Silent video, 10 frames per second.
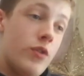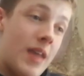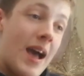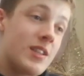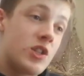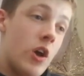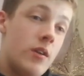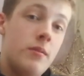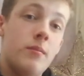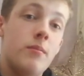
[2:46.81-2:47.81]
that
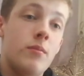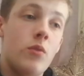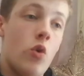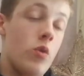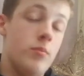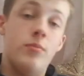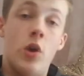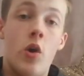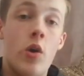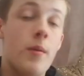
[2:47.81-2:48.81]
son or
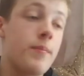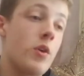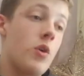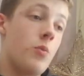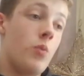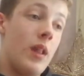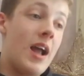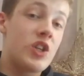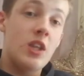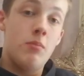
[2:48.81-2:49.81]
daughter will
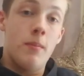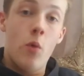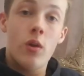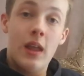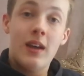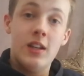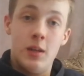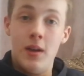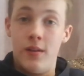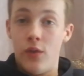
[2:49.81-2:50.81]
actually be more likely
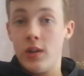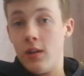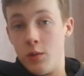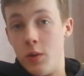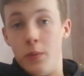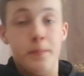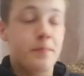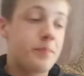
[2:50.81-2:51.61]
to be infertile as well.